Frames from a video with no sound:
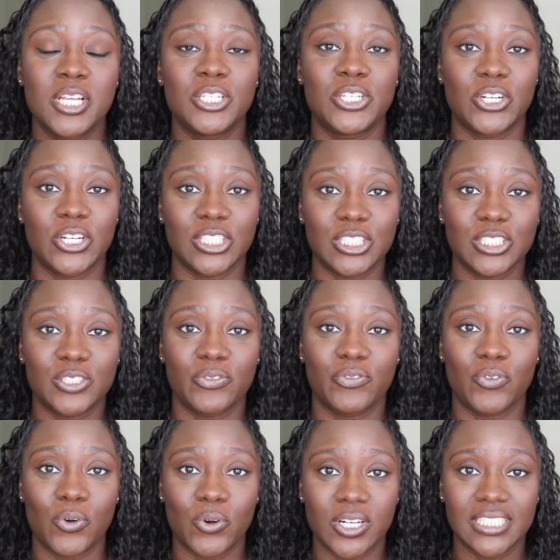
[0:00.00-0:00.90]
during the
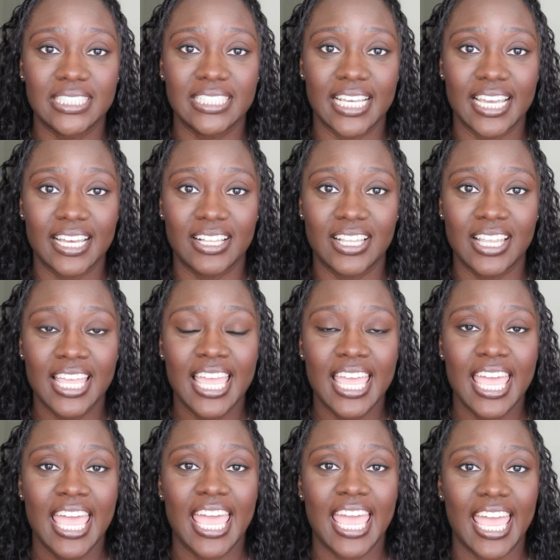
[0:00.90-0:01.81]
Sephora sale,
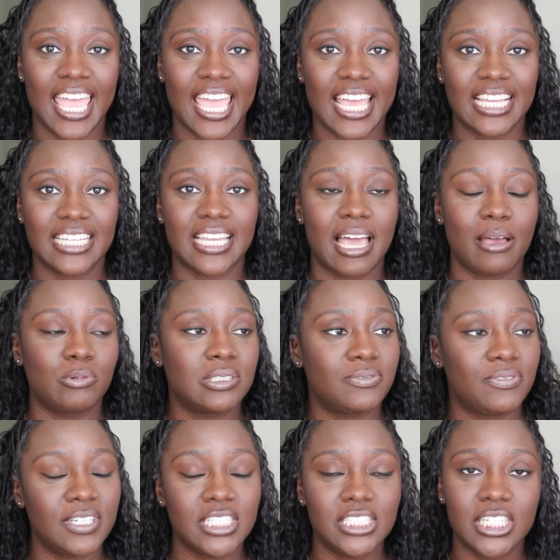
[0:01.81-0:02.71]
and I
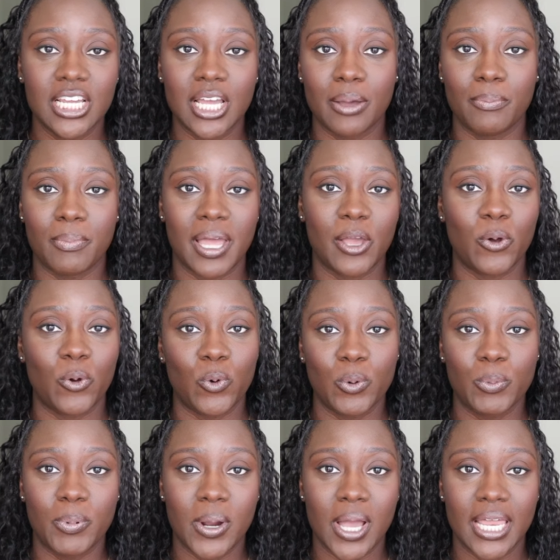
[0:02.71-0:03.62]
was finishing up my
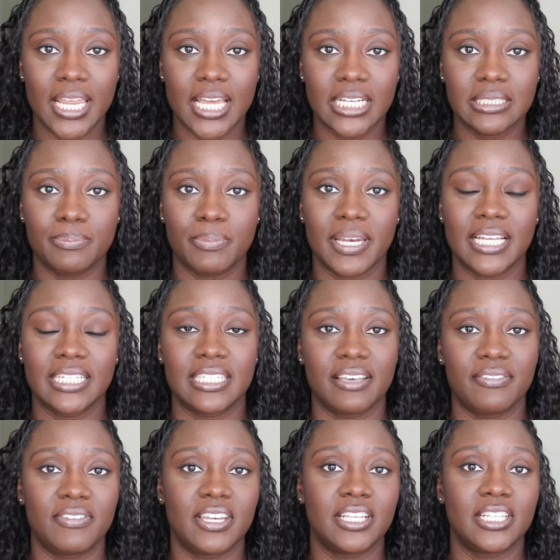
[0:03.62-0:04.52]
old products, but I
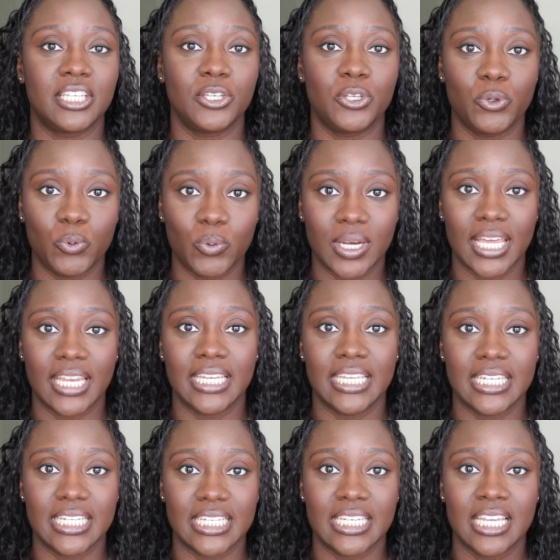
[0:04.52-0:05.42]
definitely knew what I
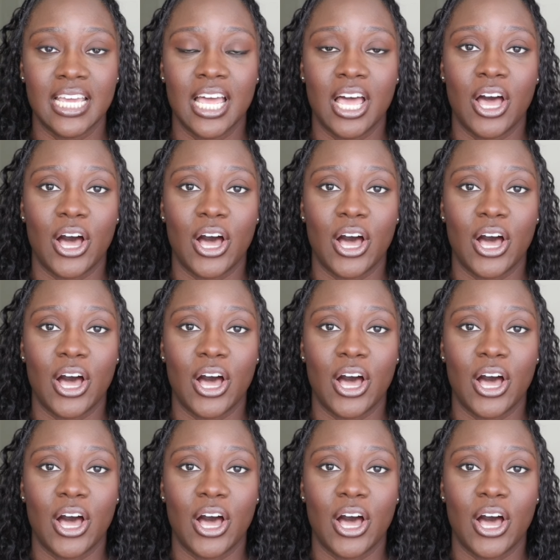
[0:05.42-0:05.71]
needed